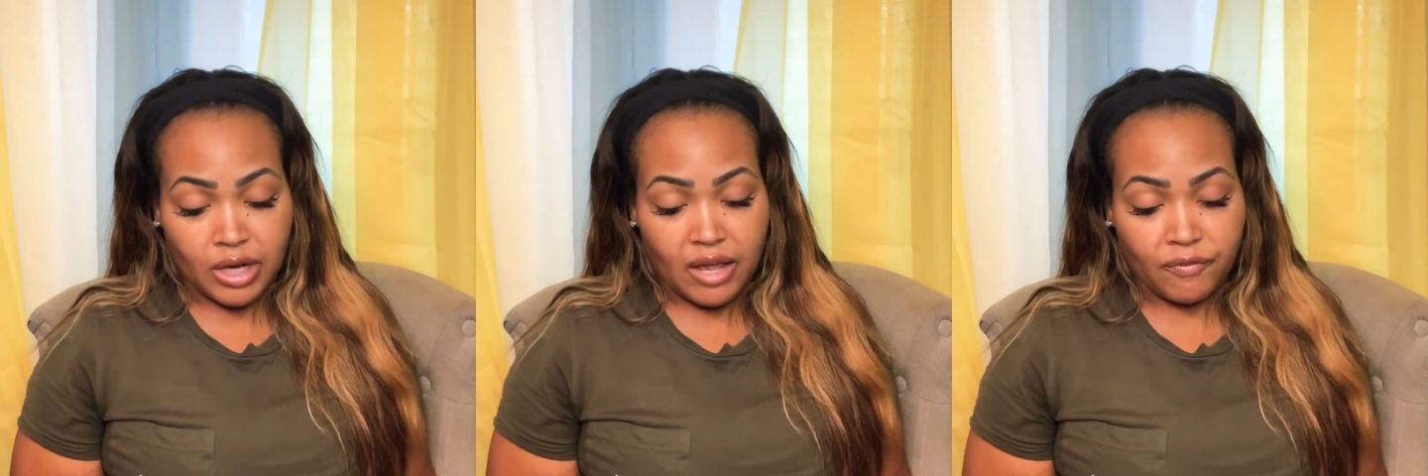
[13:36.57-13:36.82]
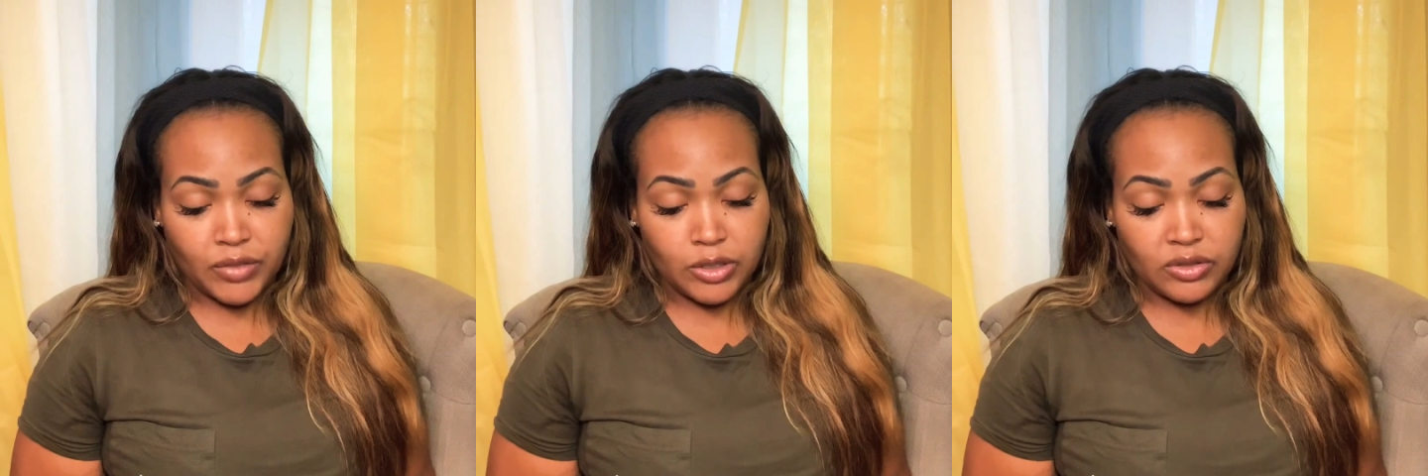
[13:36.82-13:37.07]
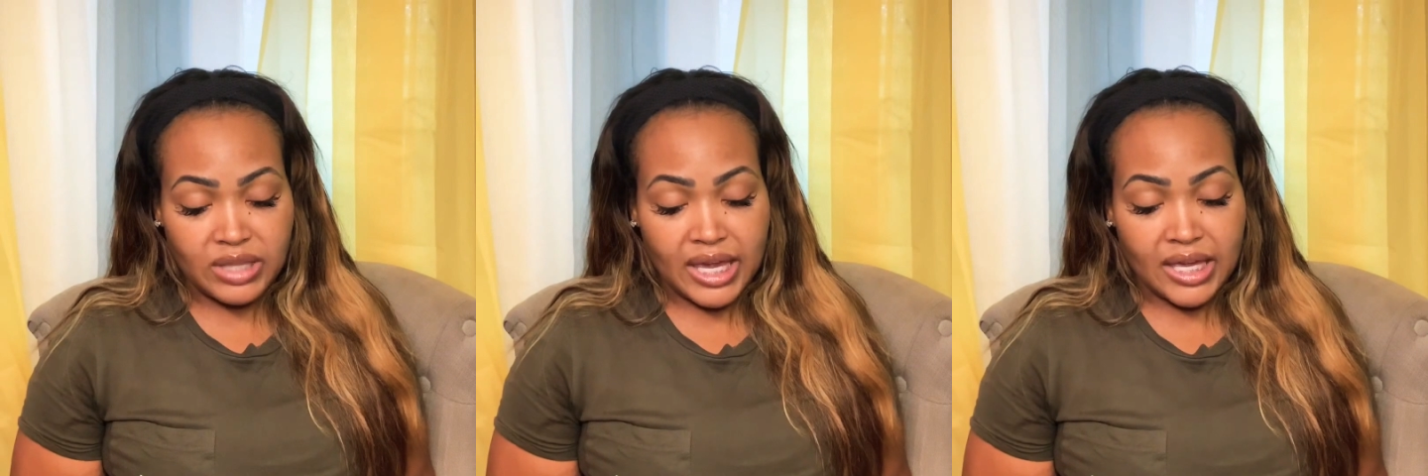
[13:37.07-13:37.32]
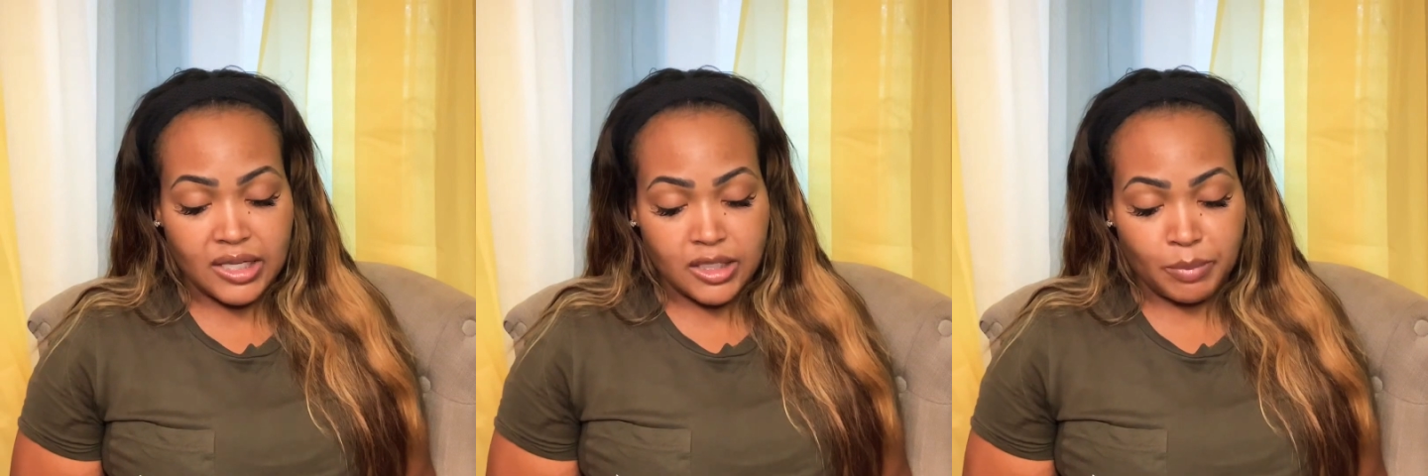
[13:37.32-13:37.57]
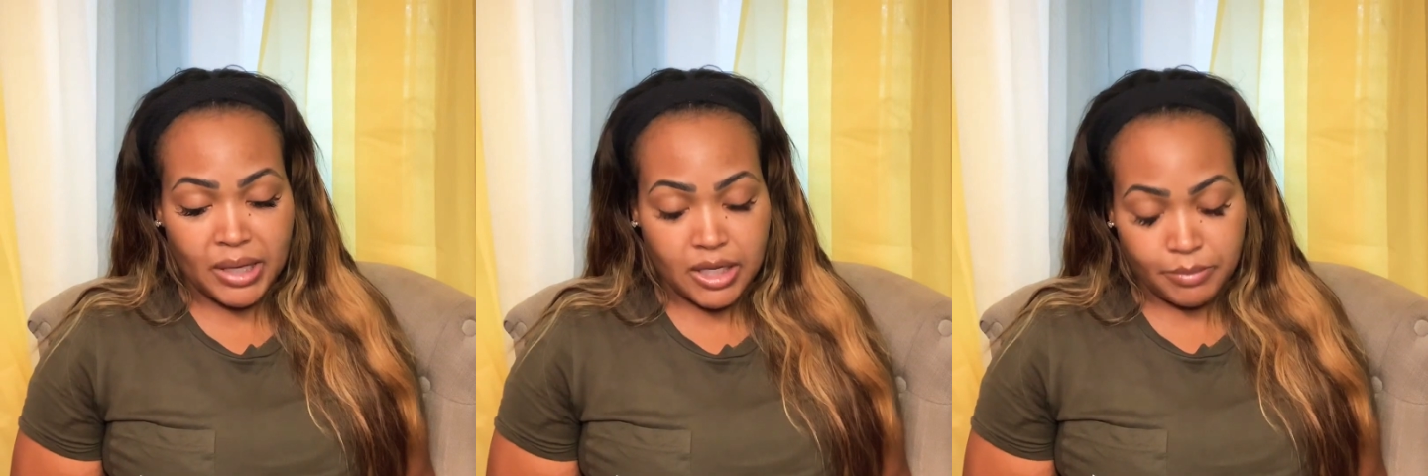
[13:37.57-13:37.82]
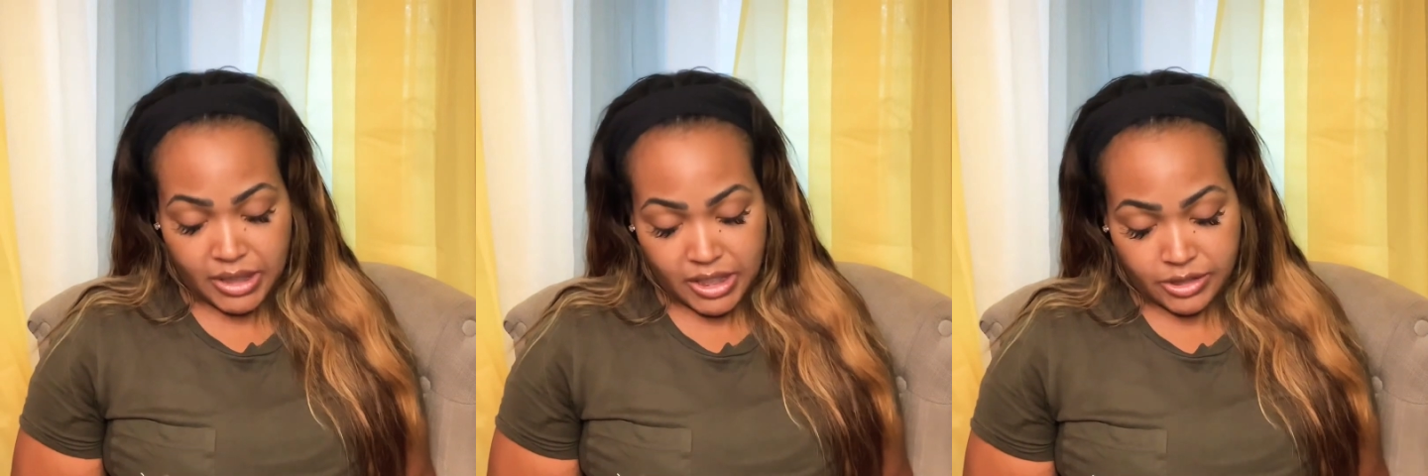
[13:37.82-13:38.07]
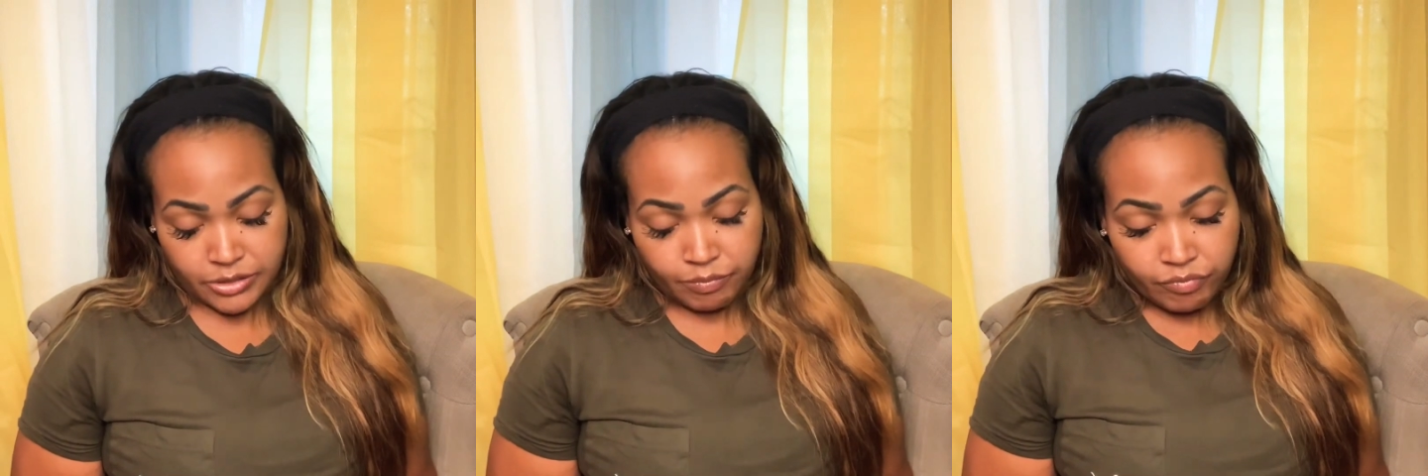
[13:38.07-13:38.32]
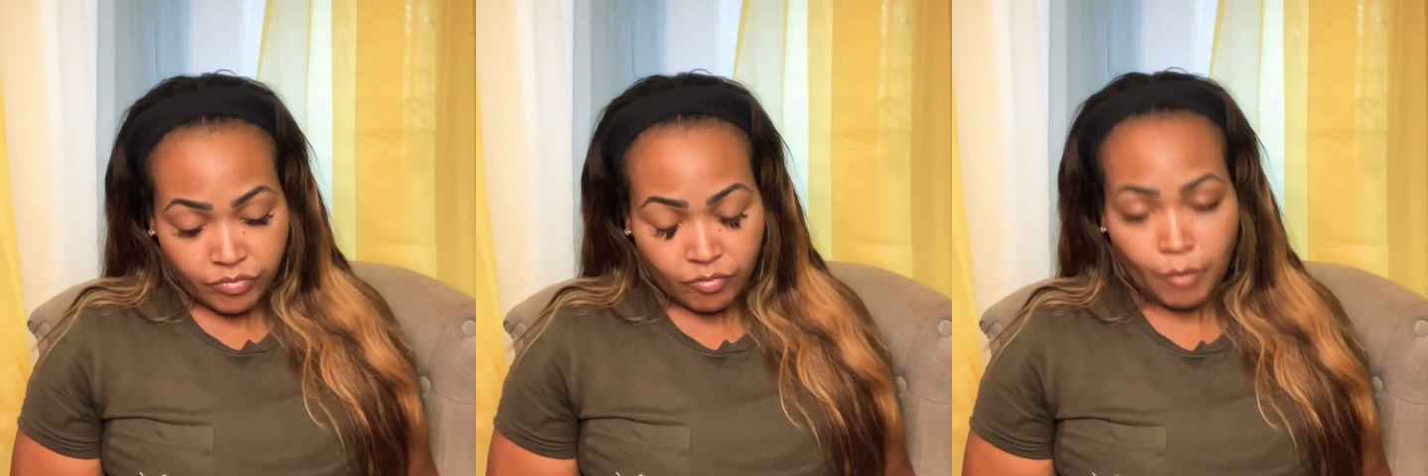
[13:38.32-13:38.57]
I filled that in the pain meds,
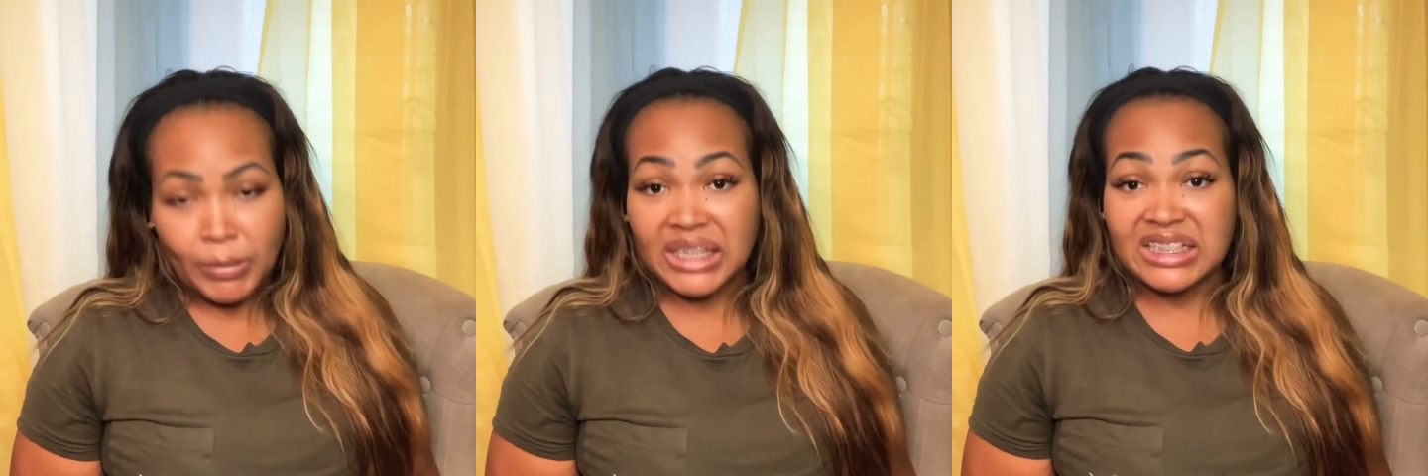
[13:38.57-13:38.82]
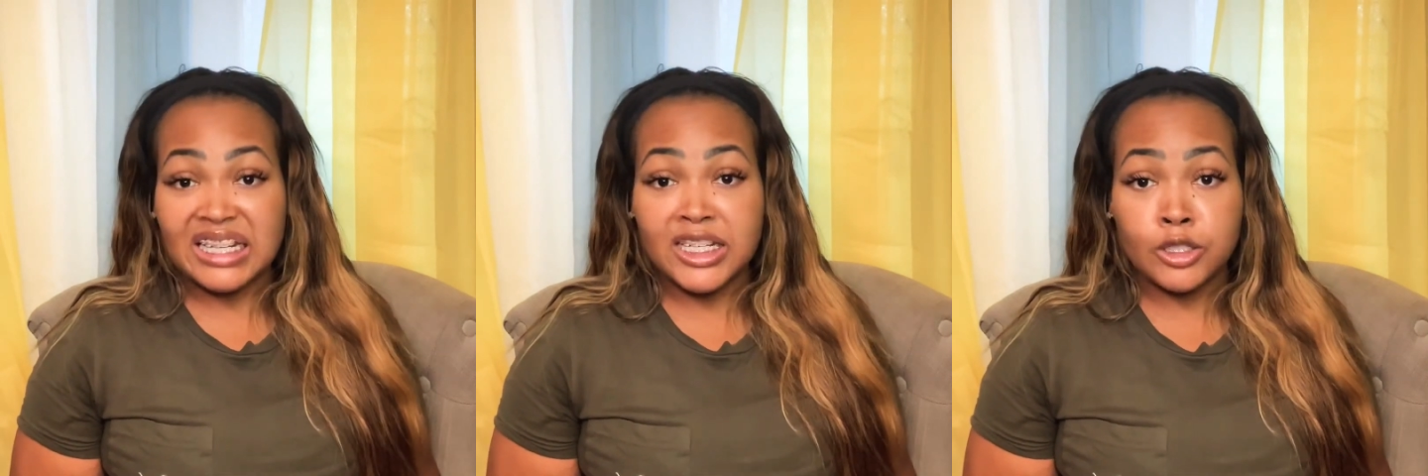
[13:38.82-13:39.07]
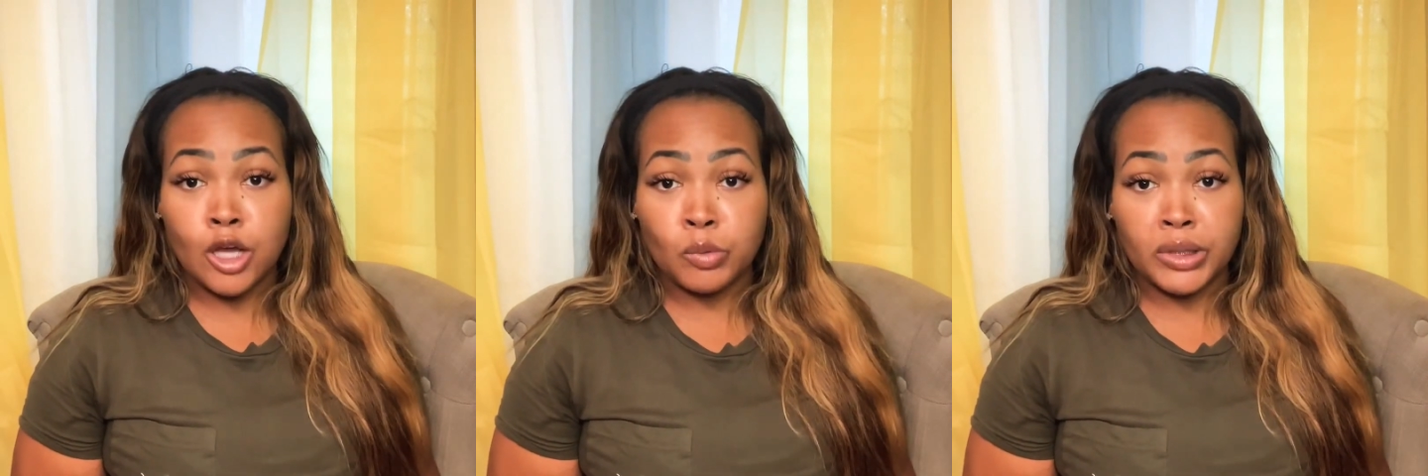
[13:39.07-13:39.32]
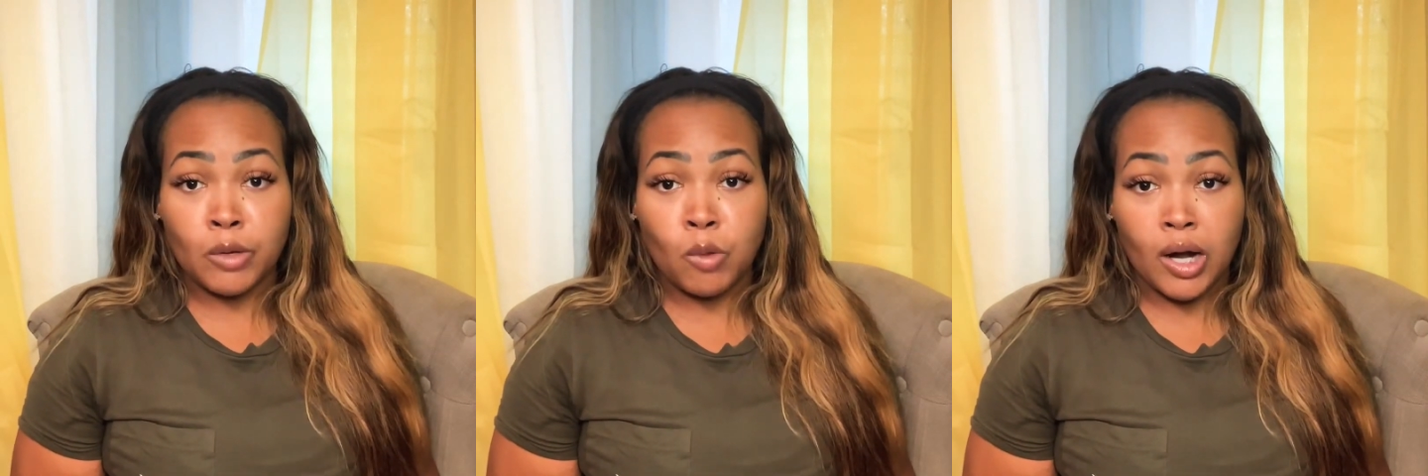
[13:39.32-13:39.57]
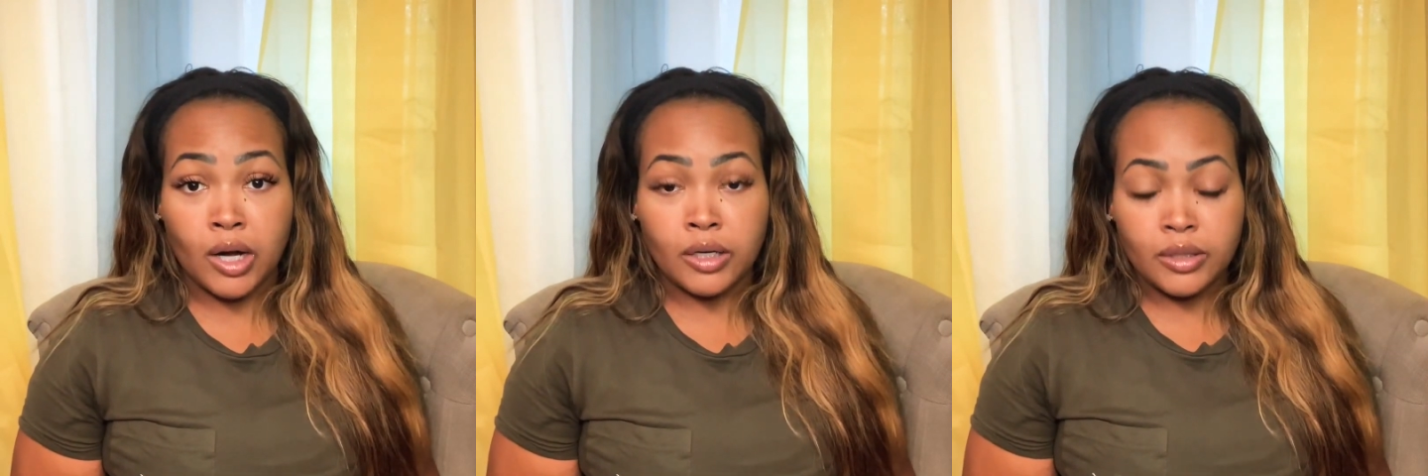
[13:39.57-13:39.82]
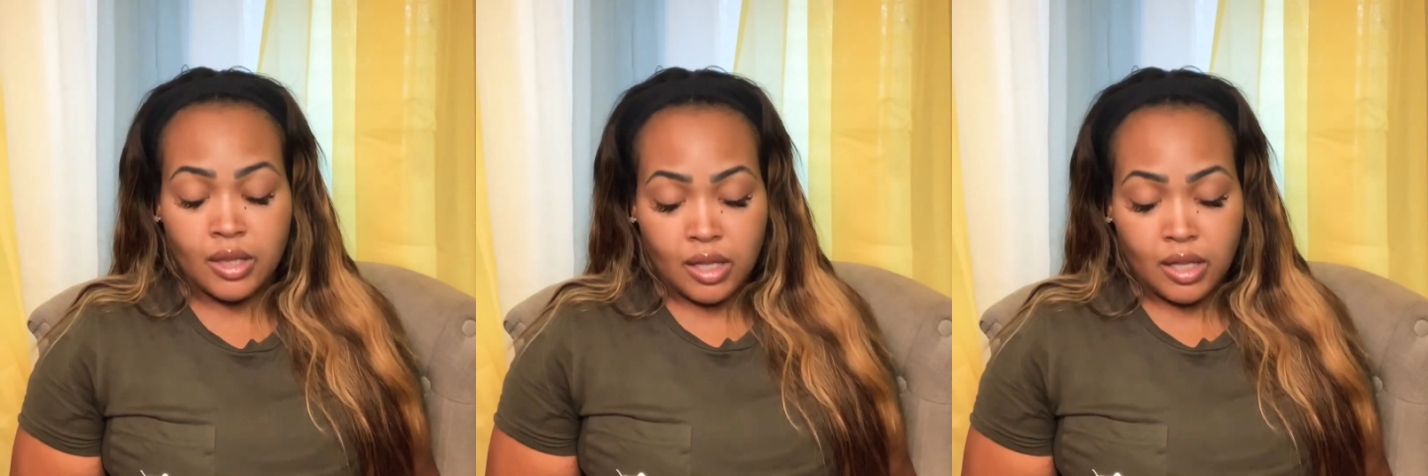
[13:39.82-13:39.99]
because I didn't know what they were.